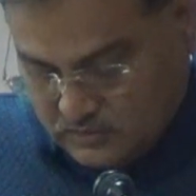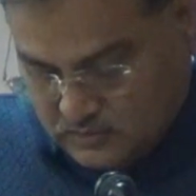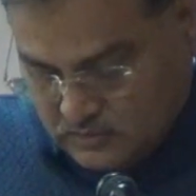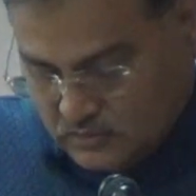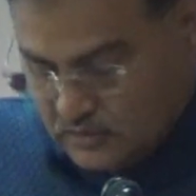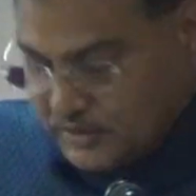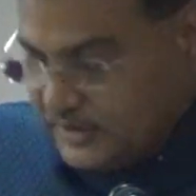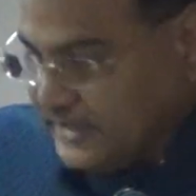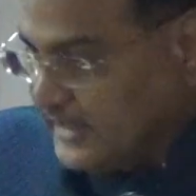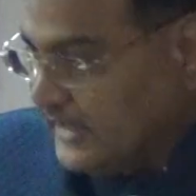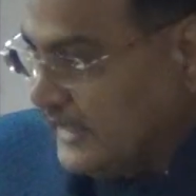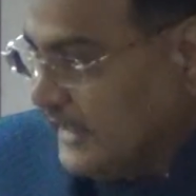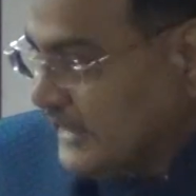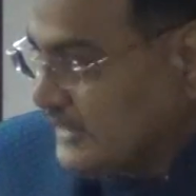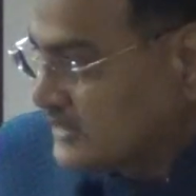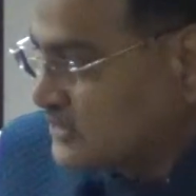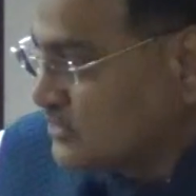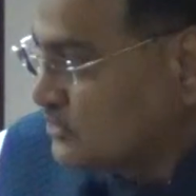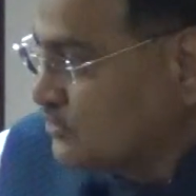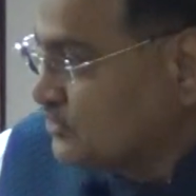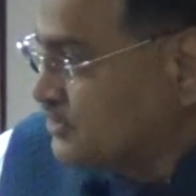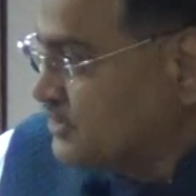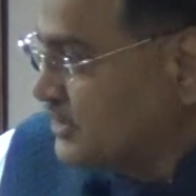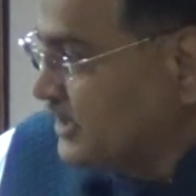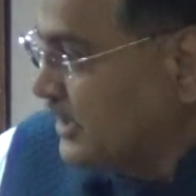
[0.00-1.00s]
So needless
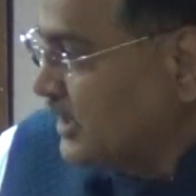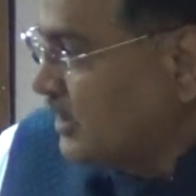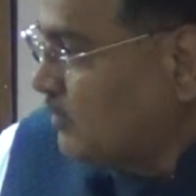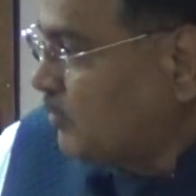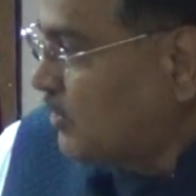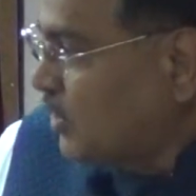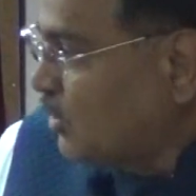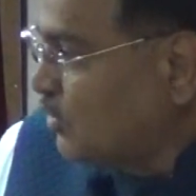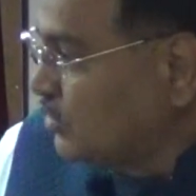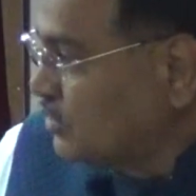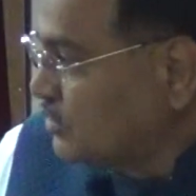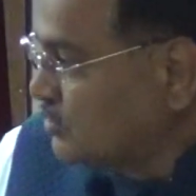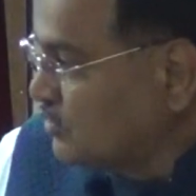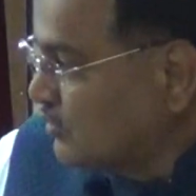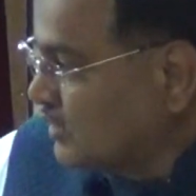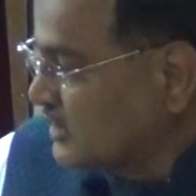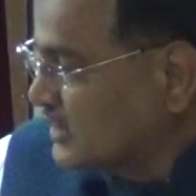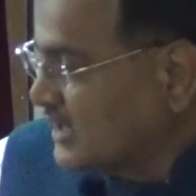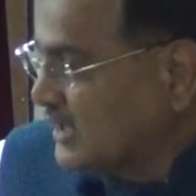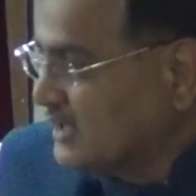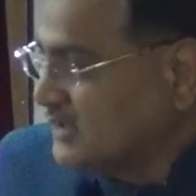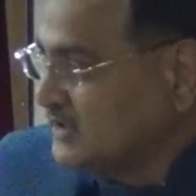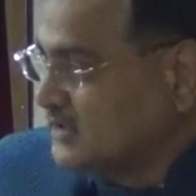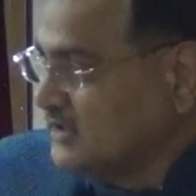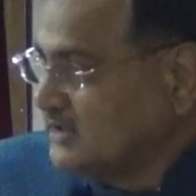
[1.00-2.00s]
to say about
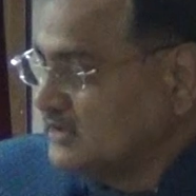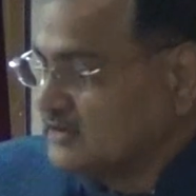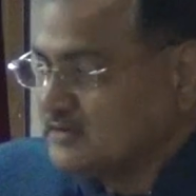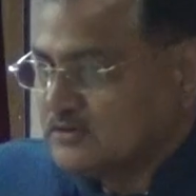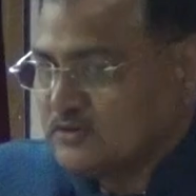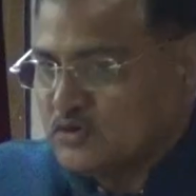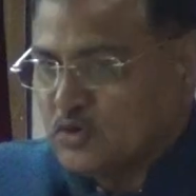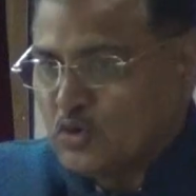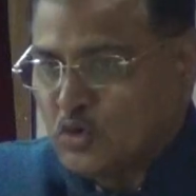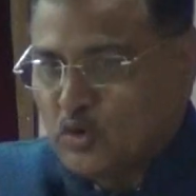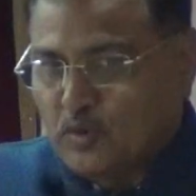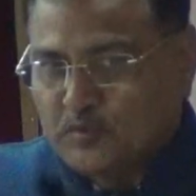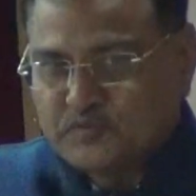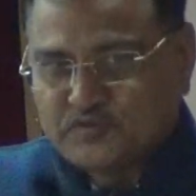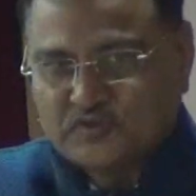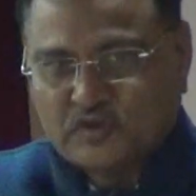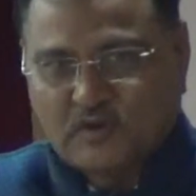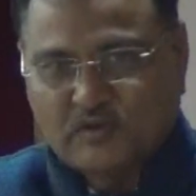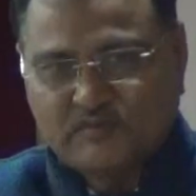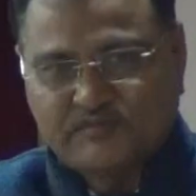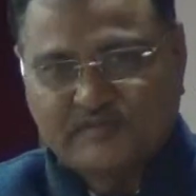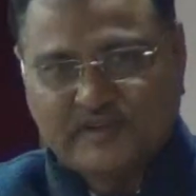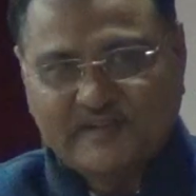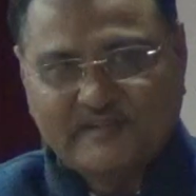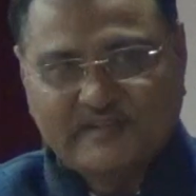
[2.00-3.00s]
what are the scopes
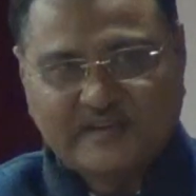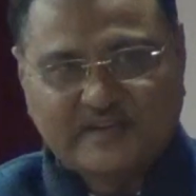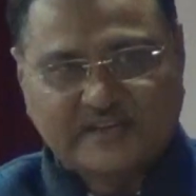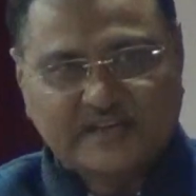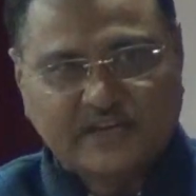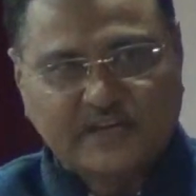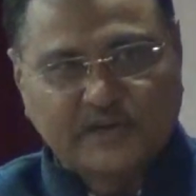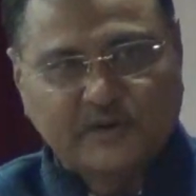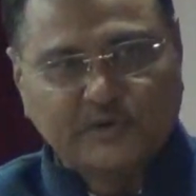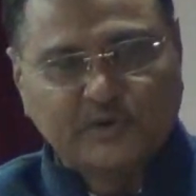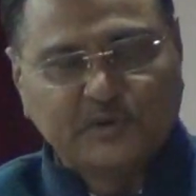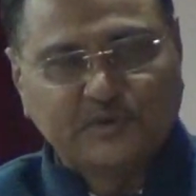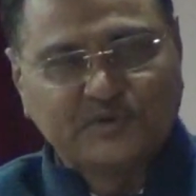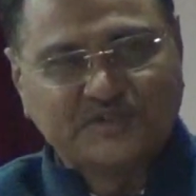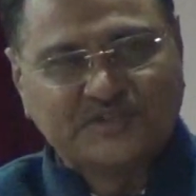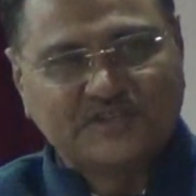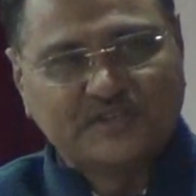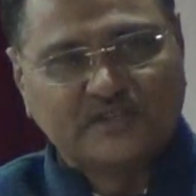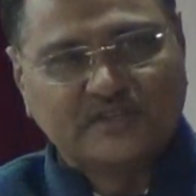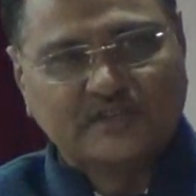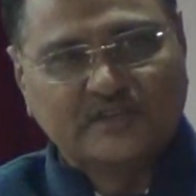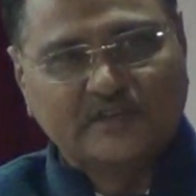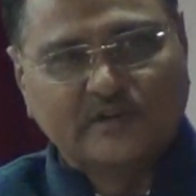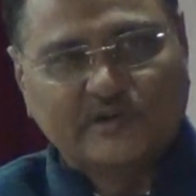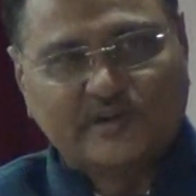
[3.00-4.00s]
of a veterinary
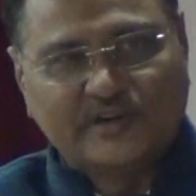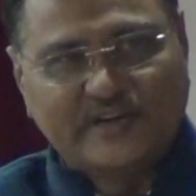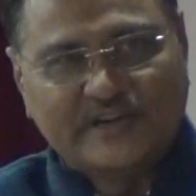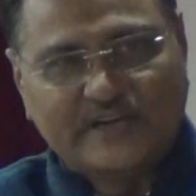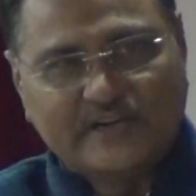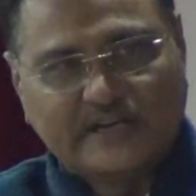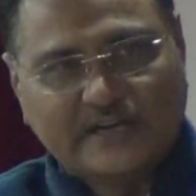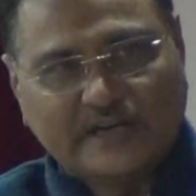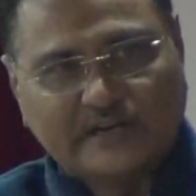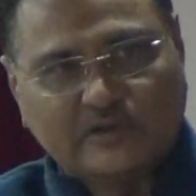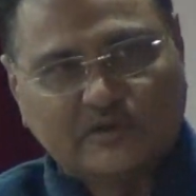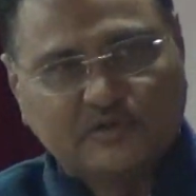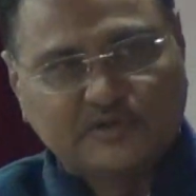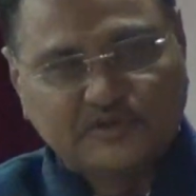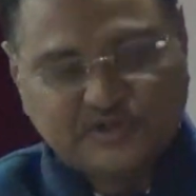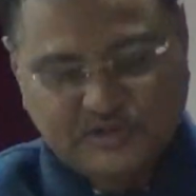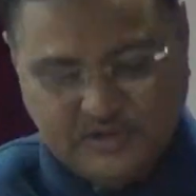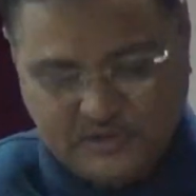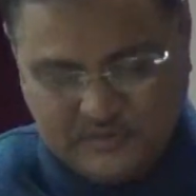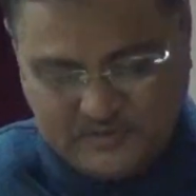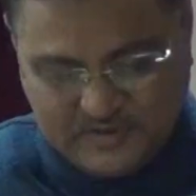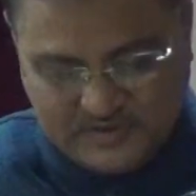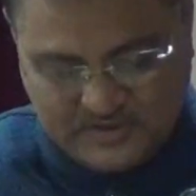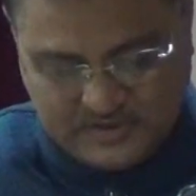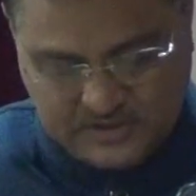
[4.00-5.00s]
university or dairy technology
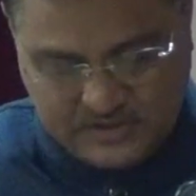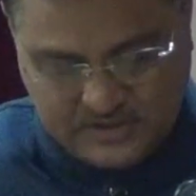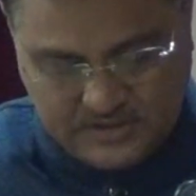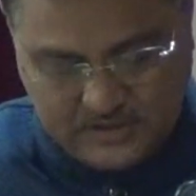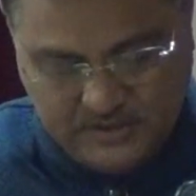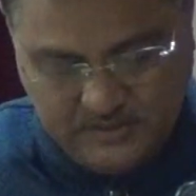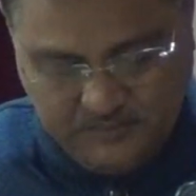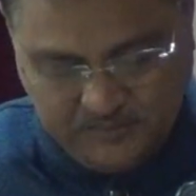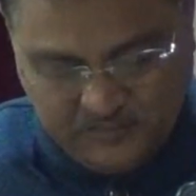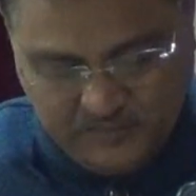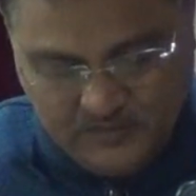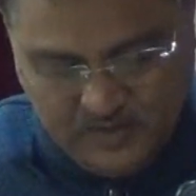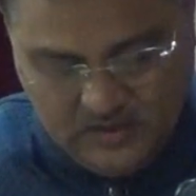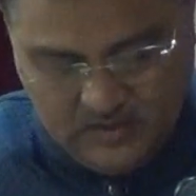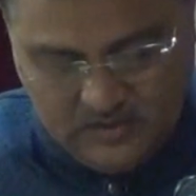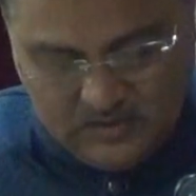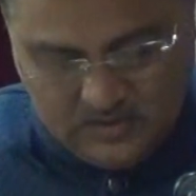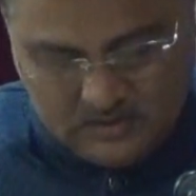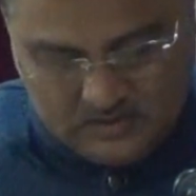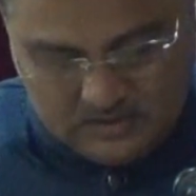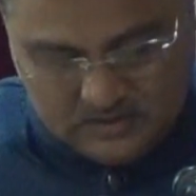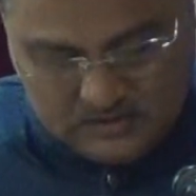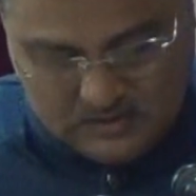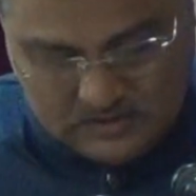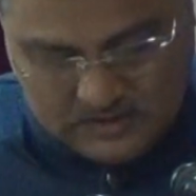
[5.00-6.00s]
university,
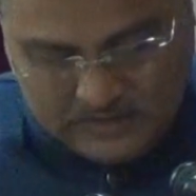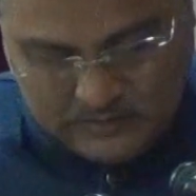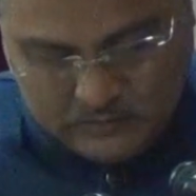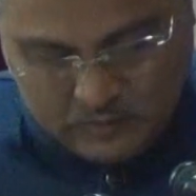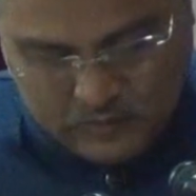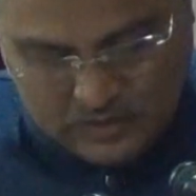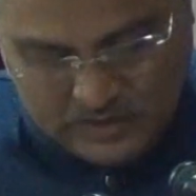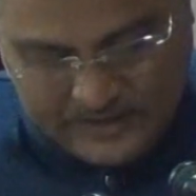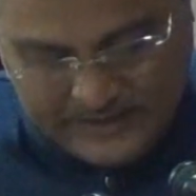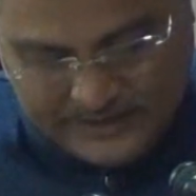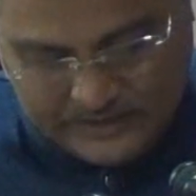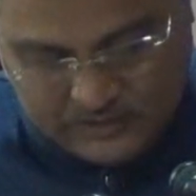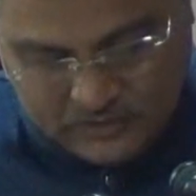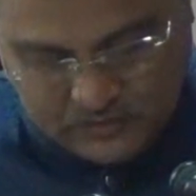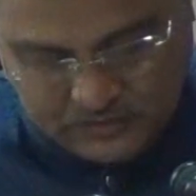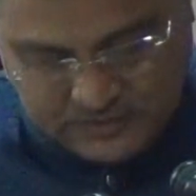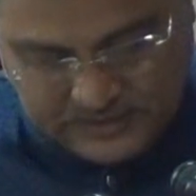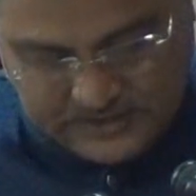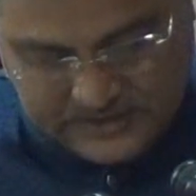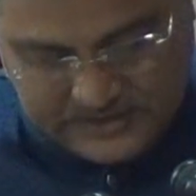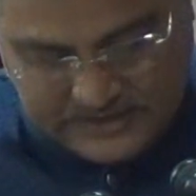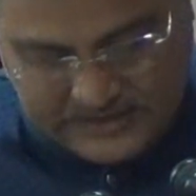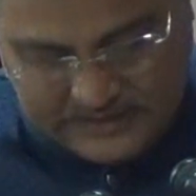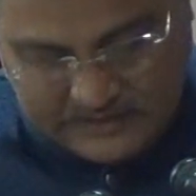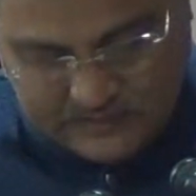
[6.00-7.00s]
I would like to
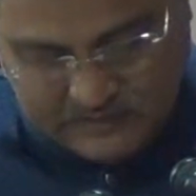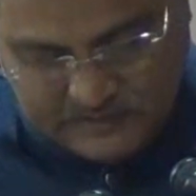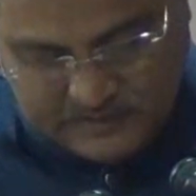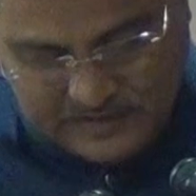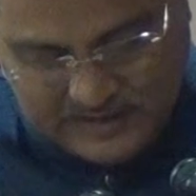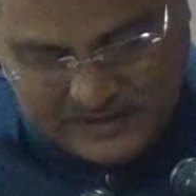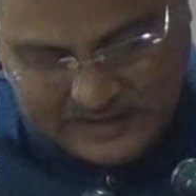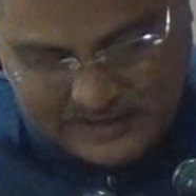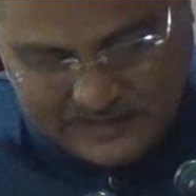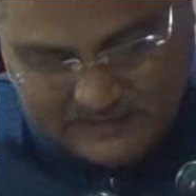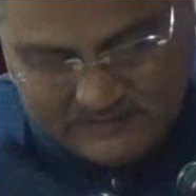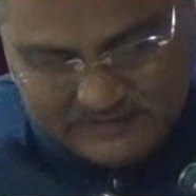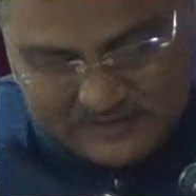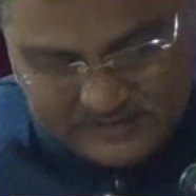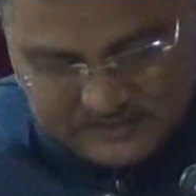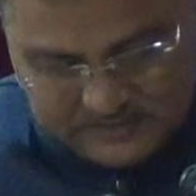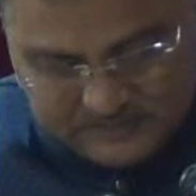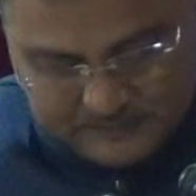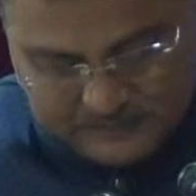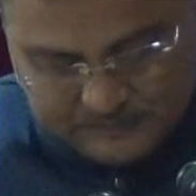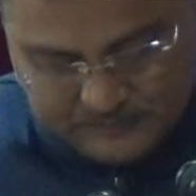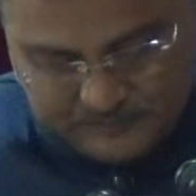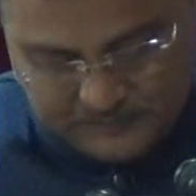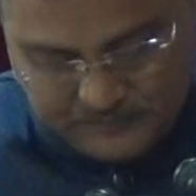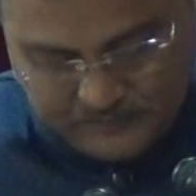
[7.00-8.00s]
say that we have a